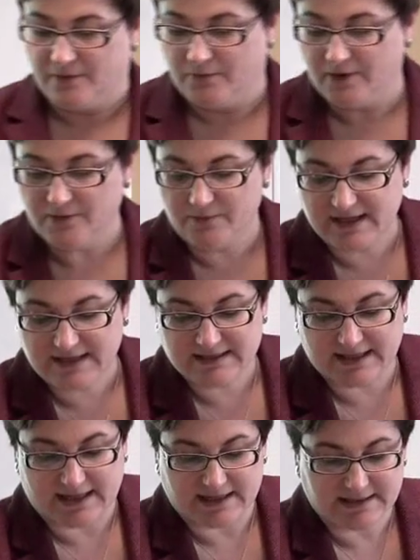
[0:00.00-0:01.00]
What we
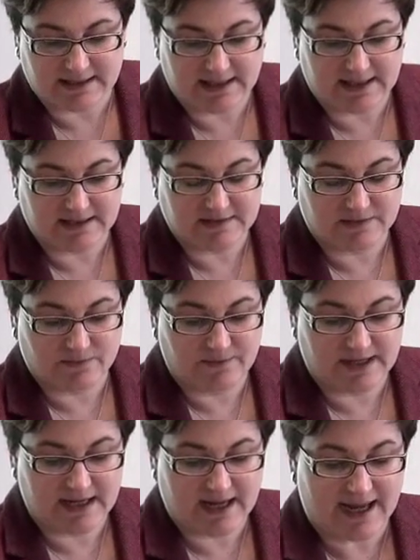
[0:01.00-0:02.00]
did is
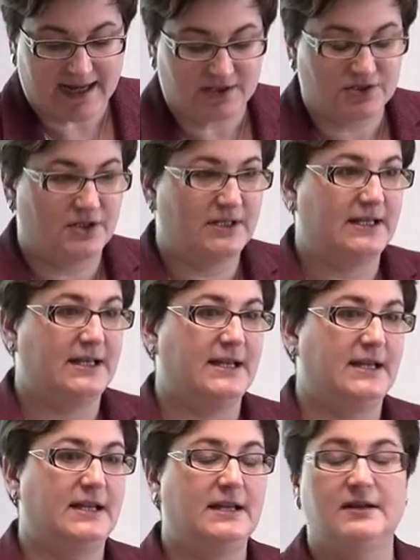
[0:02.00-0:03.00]
we
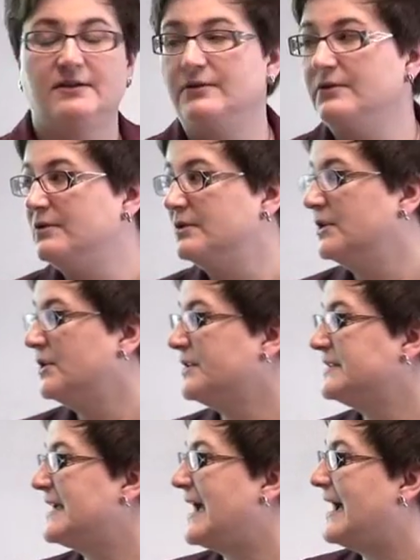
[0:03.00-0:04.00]
actually
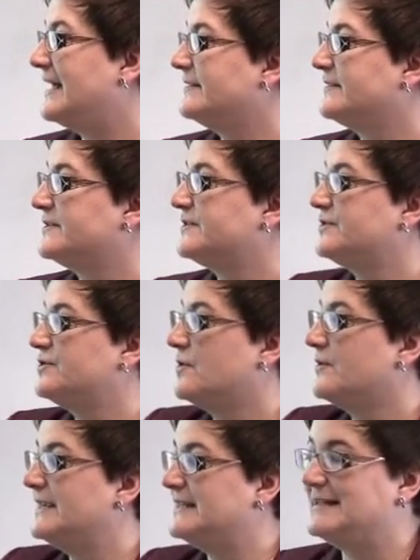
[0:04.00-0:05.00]
looked at the
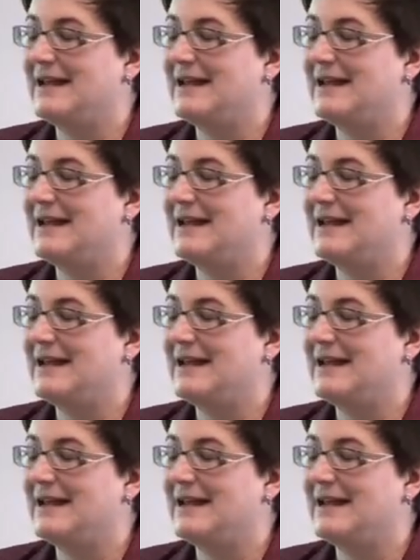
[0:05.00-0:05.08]
story